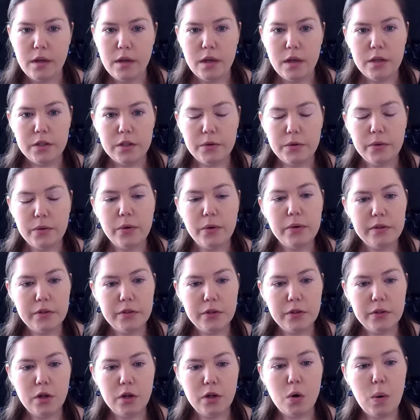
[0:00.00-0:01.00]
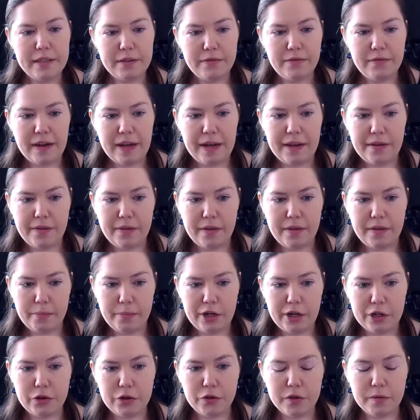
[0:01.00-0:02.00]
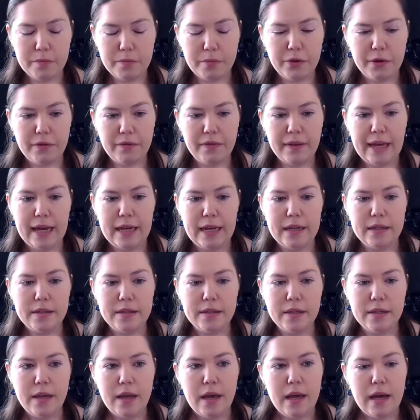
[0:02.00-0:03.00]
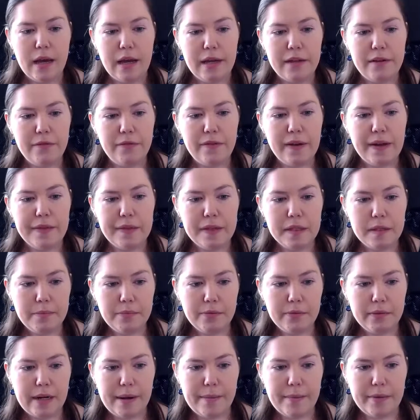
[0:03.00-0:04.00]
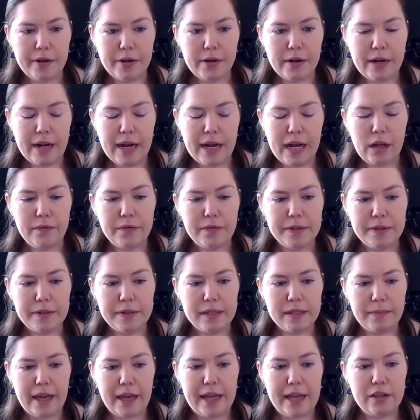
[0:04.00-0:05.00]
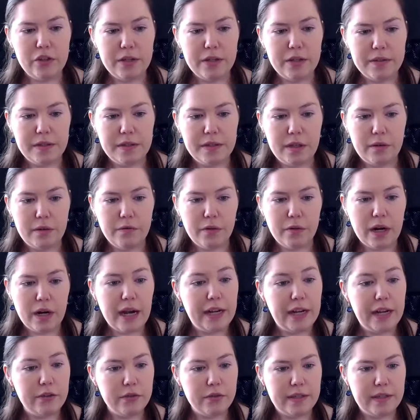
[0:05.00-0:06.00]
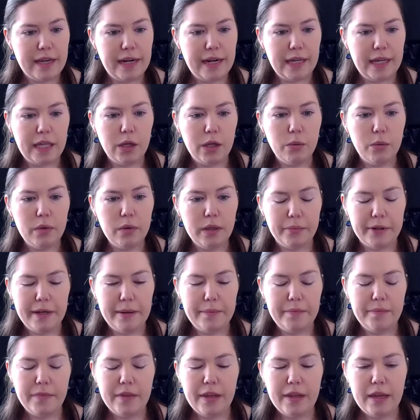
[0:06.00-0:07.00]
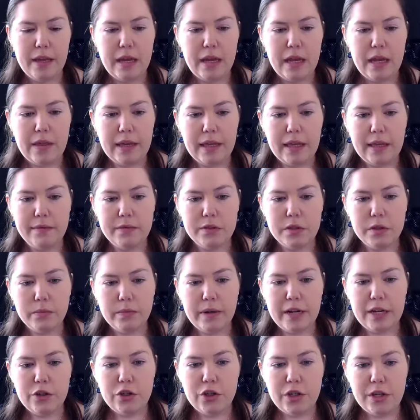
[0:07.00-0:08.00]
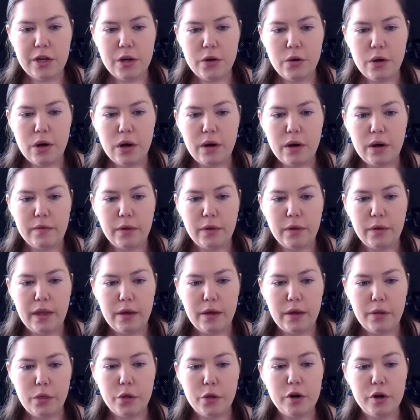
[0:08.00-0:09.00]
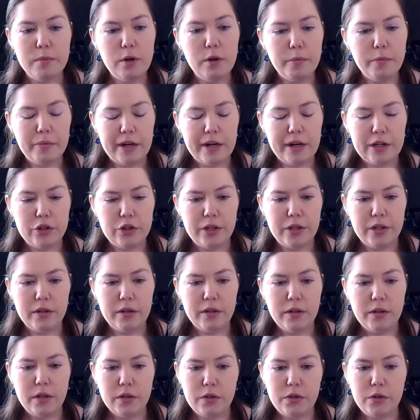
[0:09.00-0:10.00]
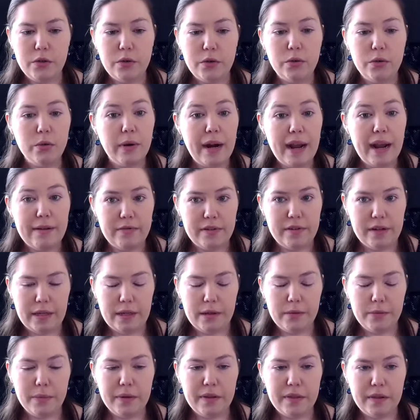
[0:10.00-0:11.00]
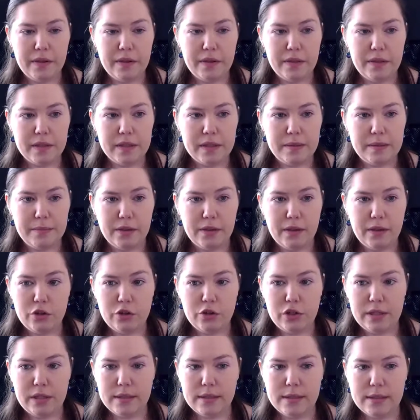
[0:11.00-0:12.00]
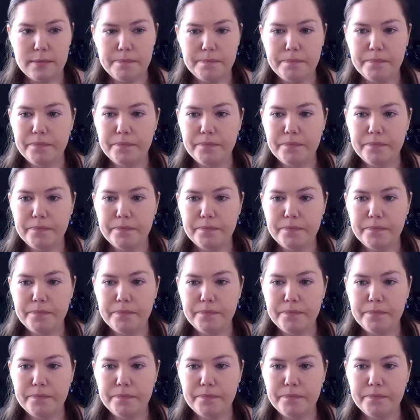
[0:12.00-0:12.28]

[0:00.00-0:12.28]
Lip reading: So in order to quantify the pressure support of gas, I define this parameter, alpha sub HSE for hydrostatic equilibrium, that gives the ratio of the thermal pressure to gravity within the simulations.